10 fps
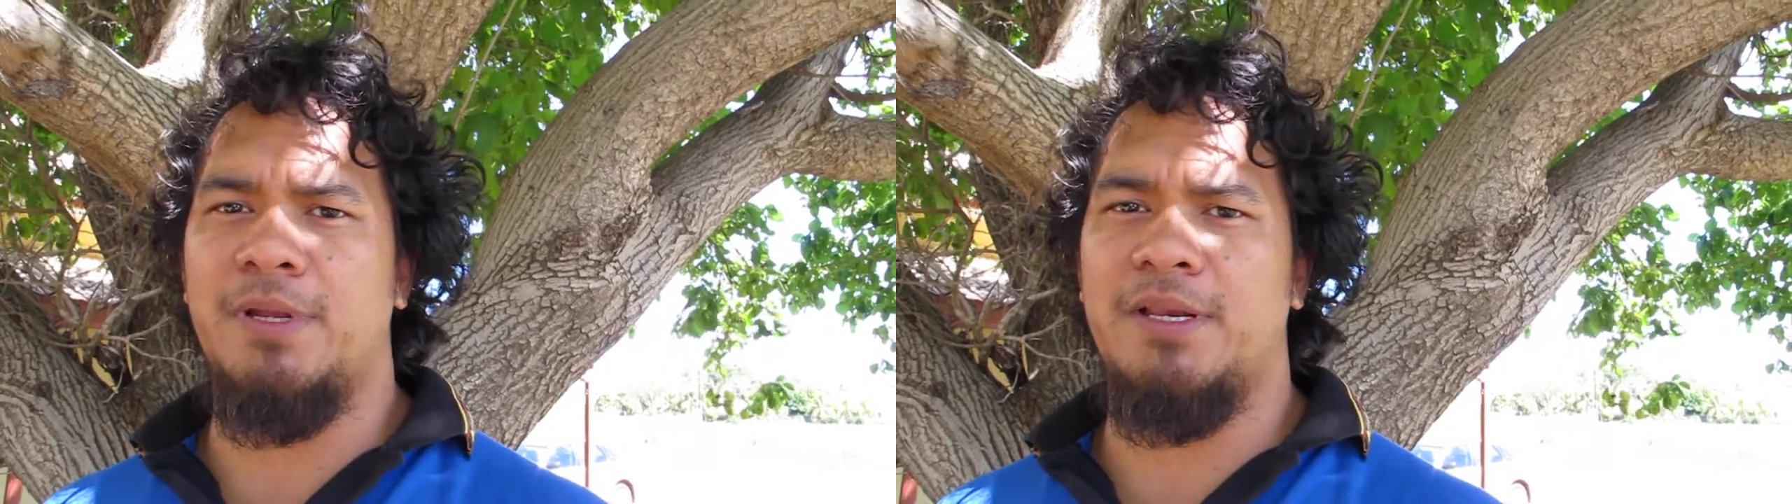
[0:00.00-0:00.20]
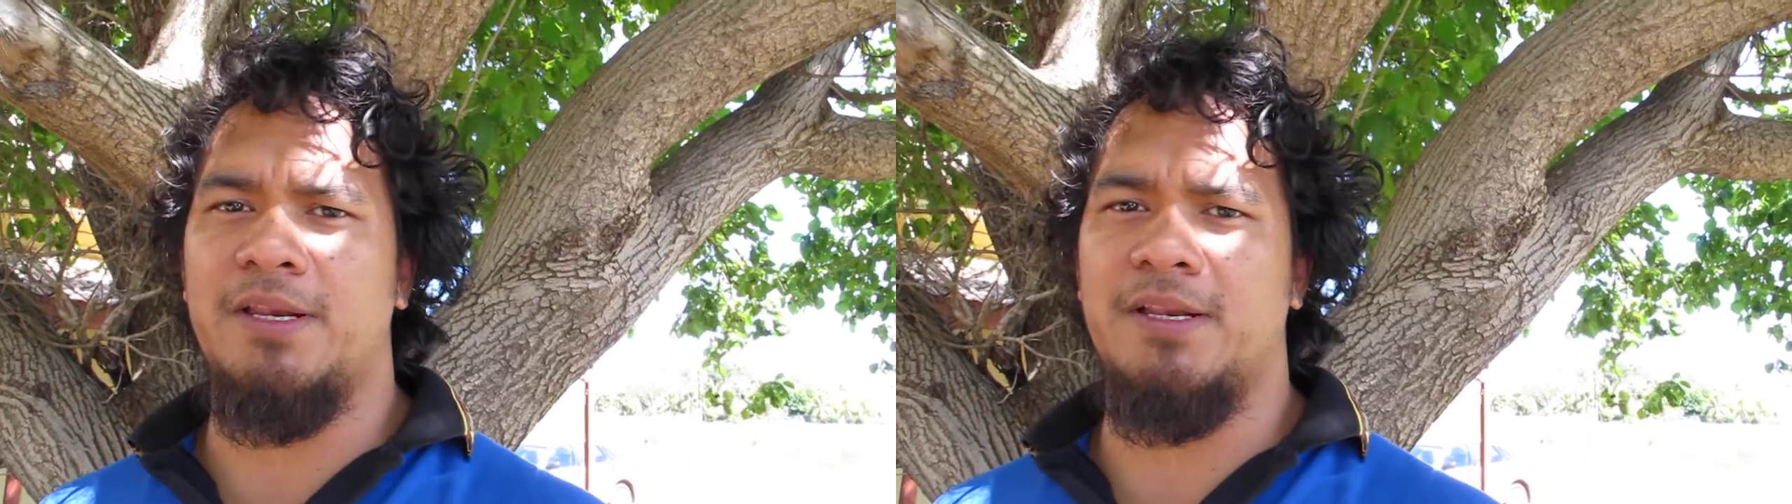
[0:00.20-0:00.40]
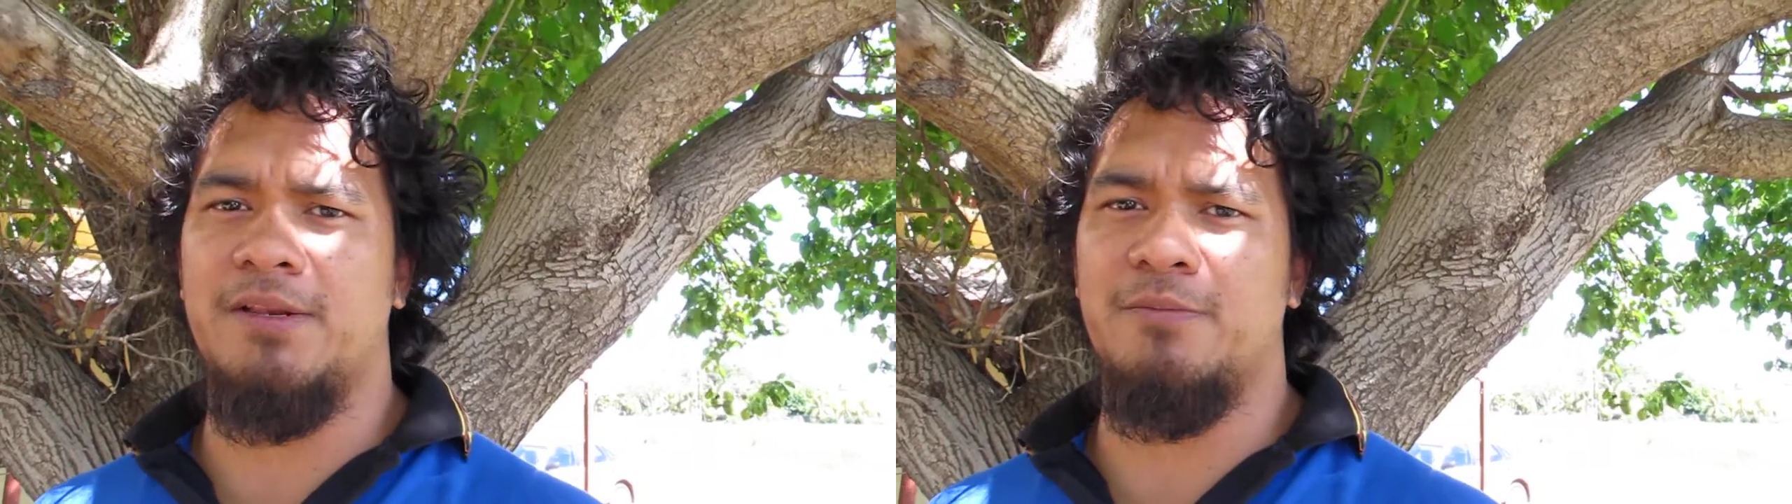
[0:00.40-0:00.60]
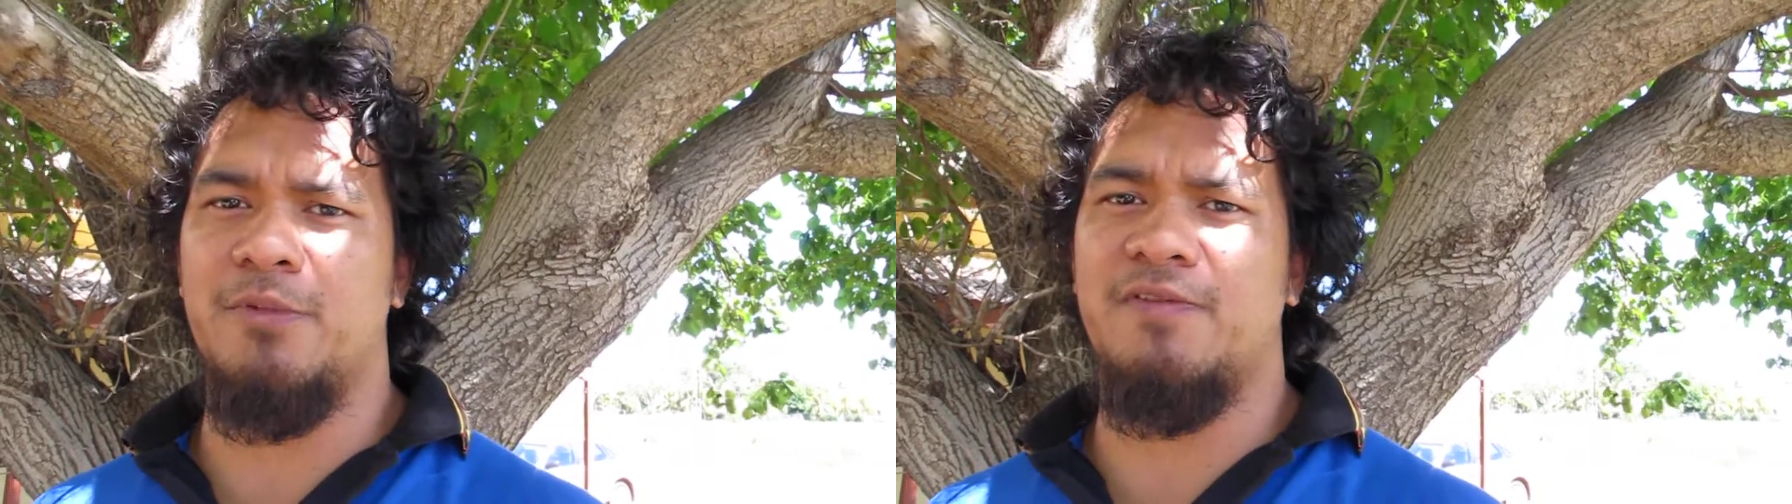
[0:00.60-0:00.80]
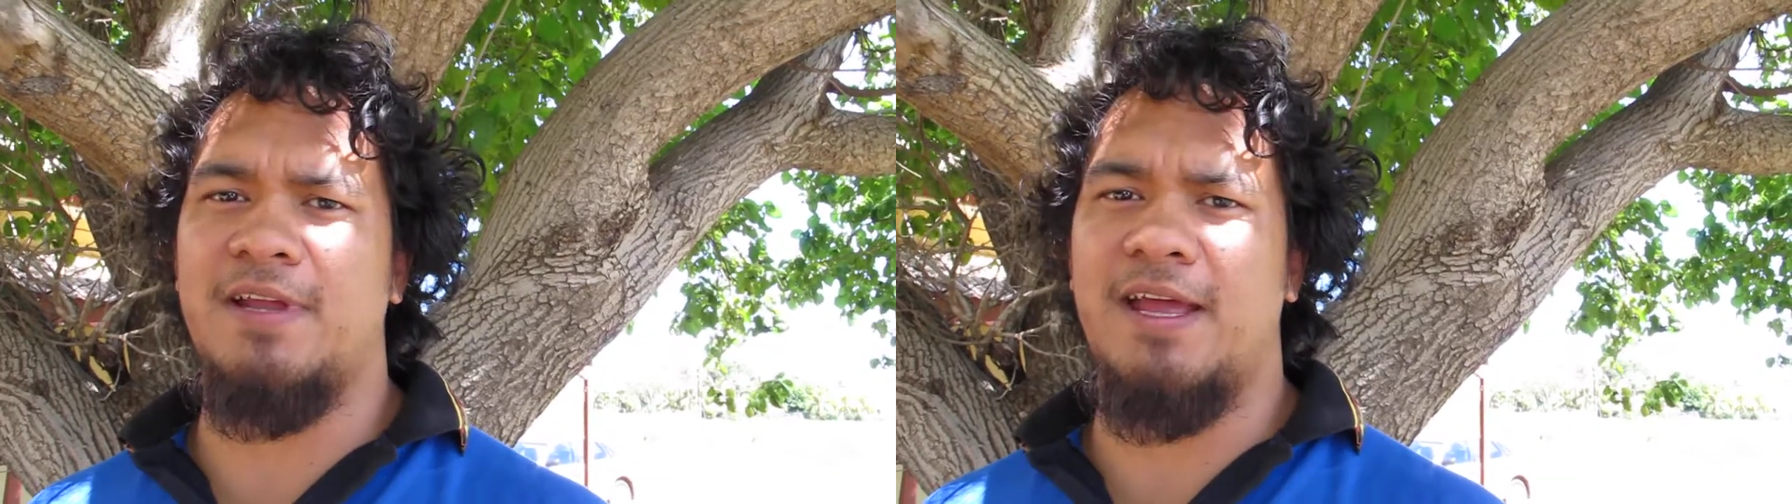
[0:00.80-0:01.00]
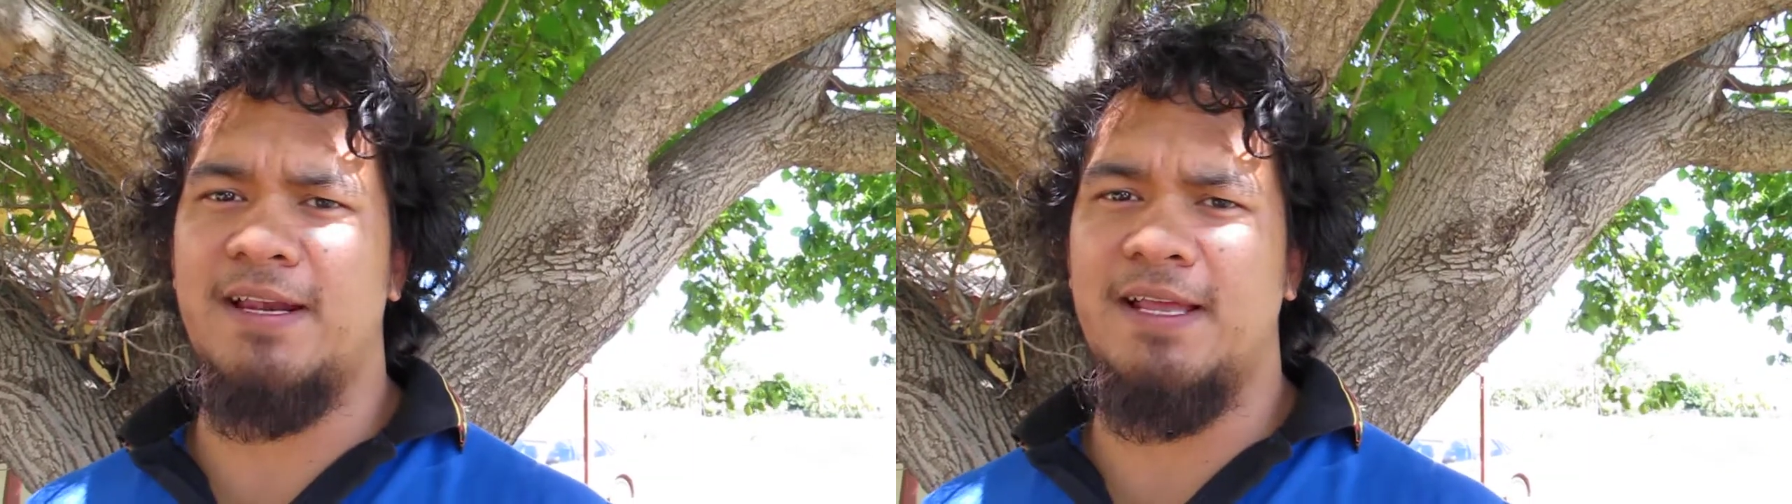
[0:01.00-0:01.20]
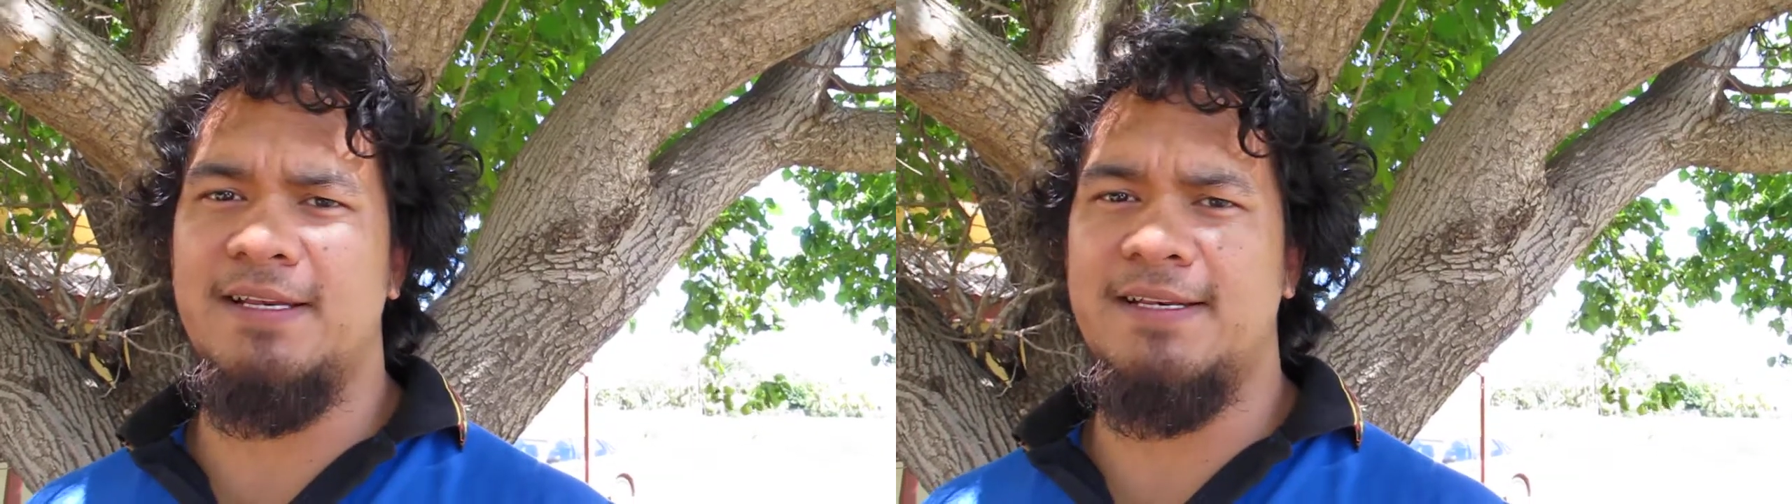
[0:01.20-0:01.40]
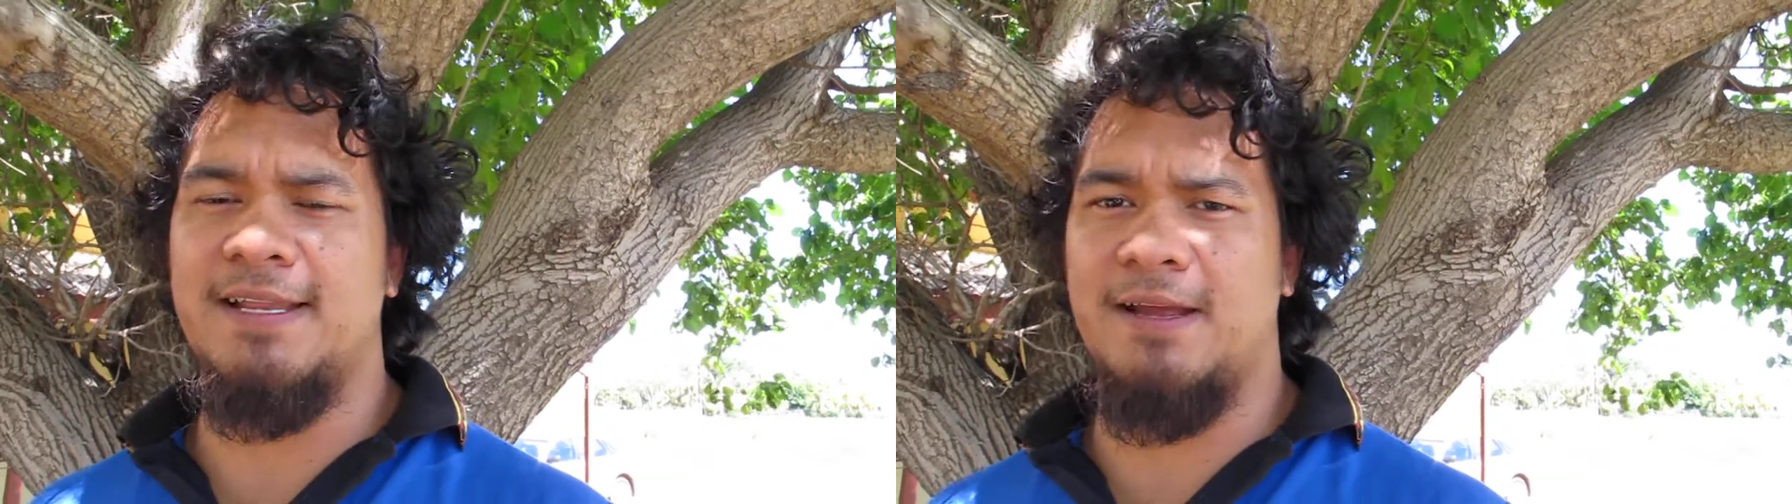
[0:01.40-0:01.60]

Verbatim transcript: and moved to Adelaide.